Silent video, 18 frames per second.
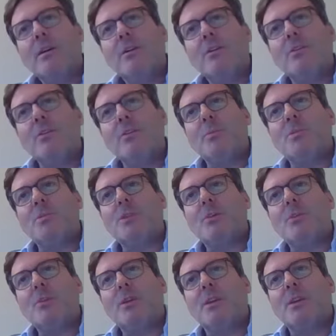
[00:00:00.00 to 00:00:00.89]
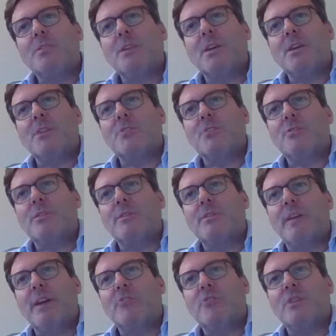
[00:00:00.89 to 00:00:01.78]
You can be so cutting edge you're an
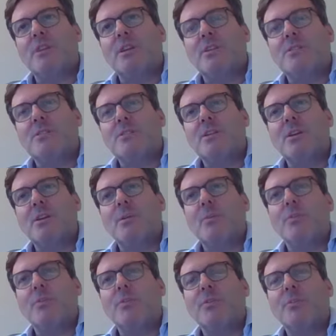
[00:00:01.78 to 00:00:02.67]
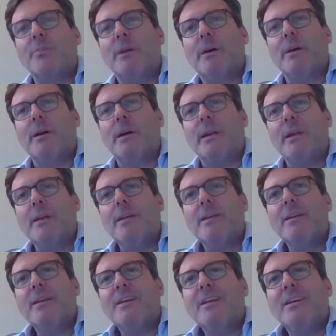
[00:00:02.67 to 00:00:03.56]
evangelist and nobody wants to buy it.
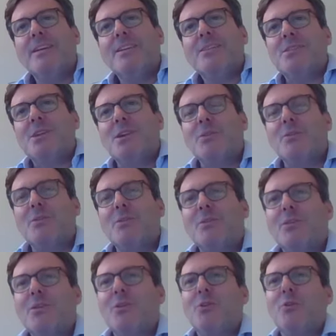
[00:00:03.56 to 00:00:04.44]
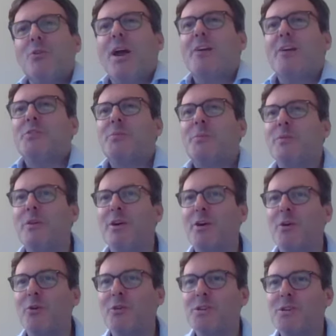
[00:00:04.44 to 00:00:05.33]
So you have to be
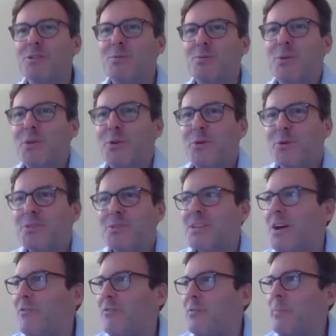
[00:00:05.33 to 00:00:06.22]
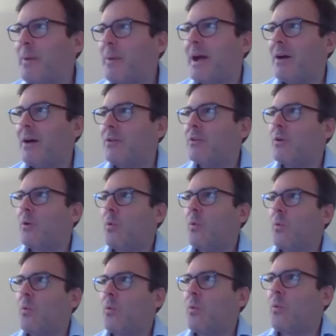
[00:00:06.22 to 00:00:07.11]
very honest with yourself about
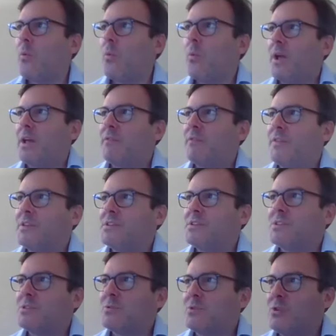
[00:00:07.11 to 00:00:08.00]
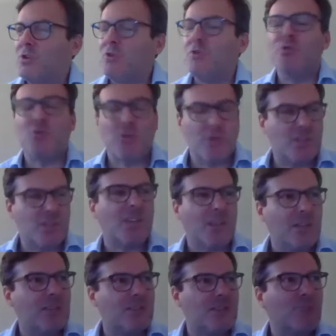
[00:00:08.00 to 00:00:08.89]
if this is, you just think
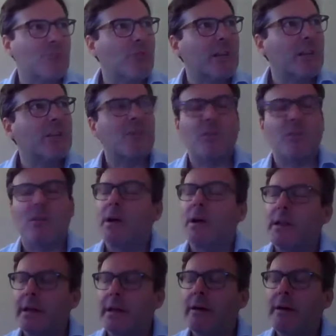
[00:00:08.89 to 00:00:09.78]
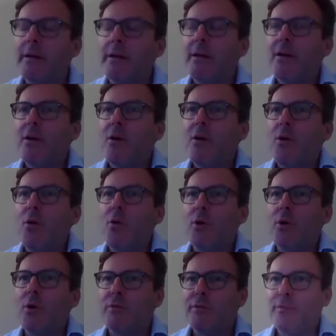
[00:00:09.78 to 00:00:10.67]
this is a really good idea, or
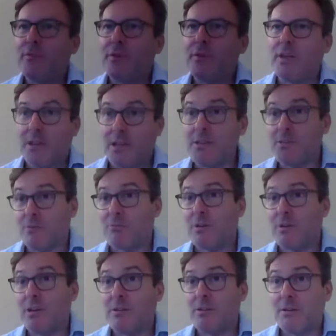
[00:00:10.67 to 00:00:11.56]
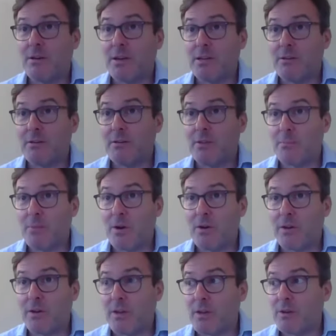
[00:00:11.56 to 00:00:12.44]
if it is a really good idea and the
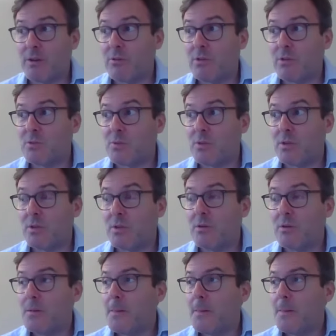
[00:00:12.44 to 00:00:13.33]
market agrees with you.